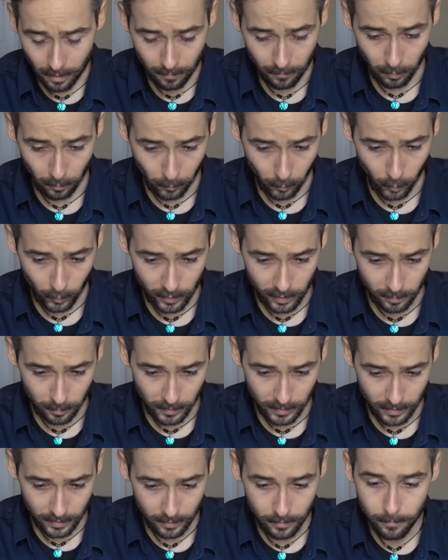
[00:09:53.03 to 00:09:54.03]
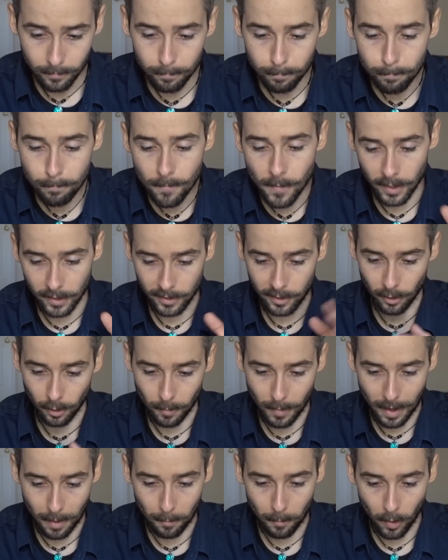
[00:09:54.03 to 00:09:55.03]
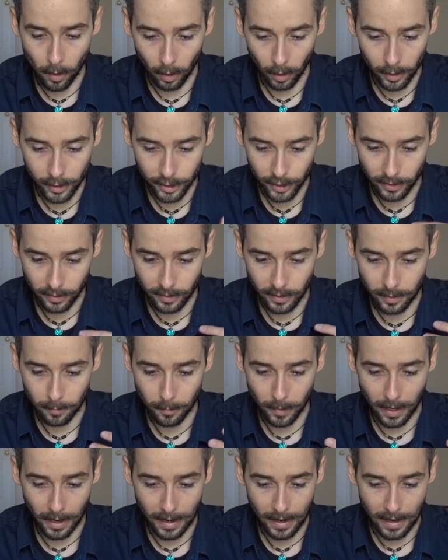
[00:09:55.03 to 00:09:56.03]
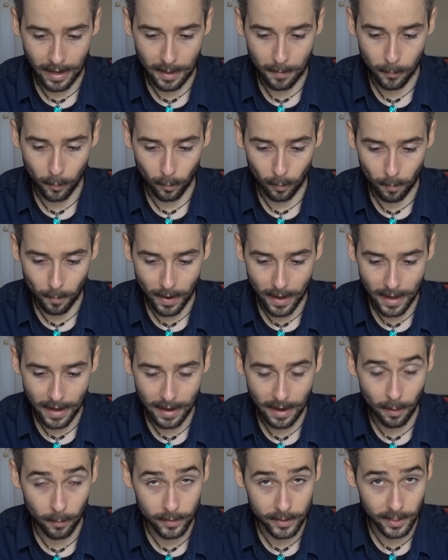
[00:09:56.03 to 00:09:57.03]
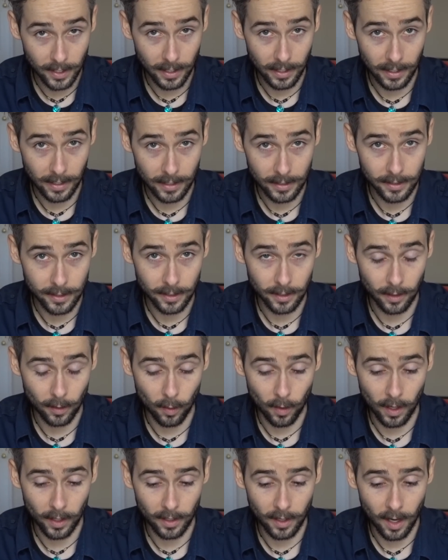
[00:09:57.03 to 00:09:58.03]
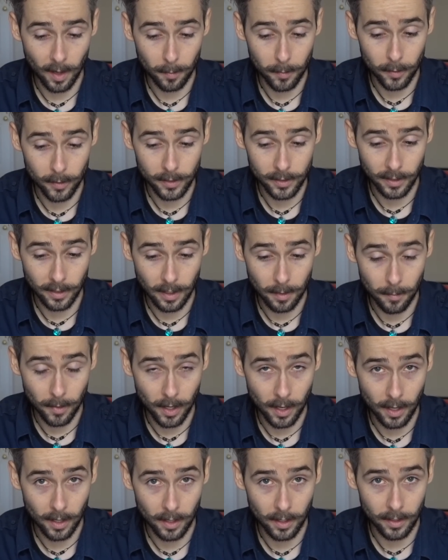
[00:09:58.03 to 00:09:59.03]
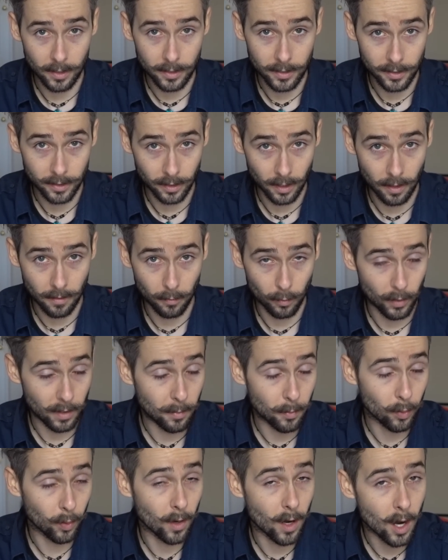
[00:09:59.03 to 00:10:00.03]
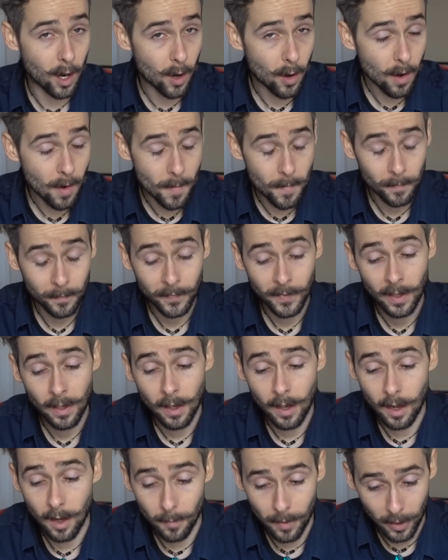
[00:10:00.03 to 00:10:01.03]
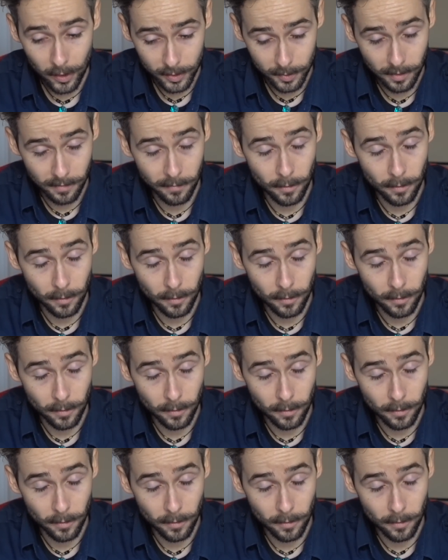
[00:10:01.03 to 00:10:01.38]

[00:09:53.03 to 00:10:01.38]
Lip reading: from Christmas until about March, and then by April, May, I was getting into quadcopters, and I bought a Discovery Pro. That was my